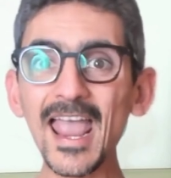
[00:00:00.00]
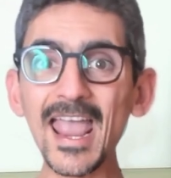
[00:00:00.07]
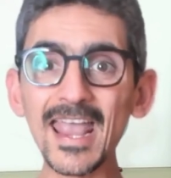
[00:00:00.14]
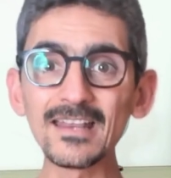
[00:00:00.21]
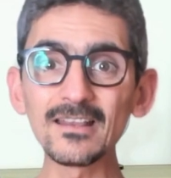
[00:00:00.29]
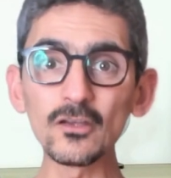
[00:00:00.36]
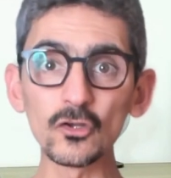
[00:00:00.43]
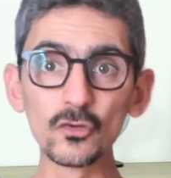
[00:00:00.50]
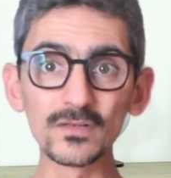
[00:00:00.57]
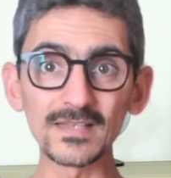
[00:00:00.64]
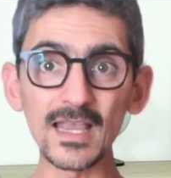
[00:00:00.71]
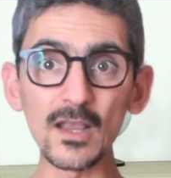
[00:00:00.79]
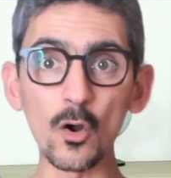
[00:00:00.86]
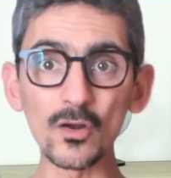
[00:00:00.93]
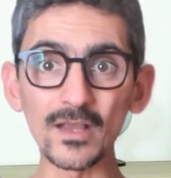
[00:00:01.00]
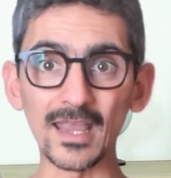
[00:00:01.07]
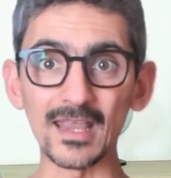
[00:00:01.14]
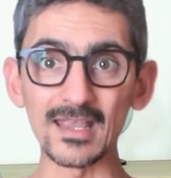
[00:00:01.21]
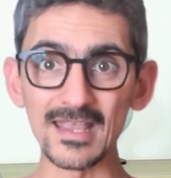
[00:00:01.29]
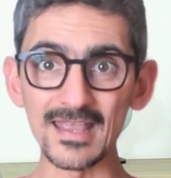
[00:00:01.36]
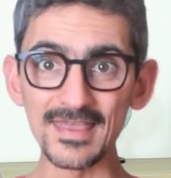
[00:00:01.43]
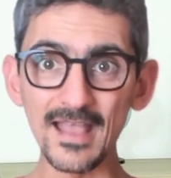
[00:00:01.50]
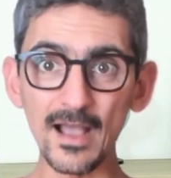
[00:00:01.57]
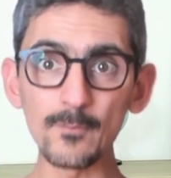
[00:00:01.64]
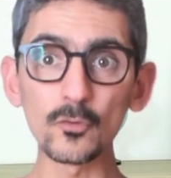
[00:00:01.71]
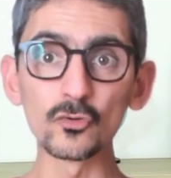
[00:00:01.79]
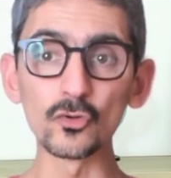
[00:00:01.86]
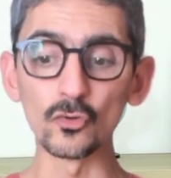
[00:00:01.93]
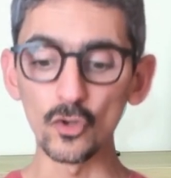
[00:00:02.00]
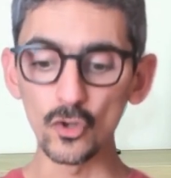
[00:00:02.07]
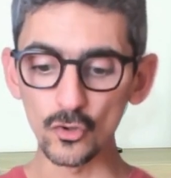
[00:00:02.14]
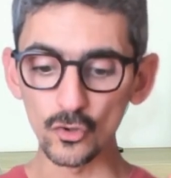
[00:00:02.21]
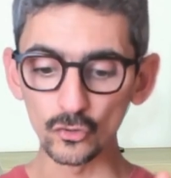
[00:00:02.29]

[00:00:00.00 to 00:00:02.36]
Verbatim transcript: And you say, okay, now I'm going to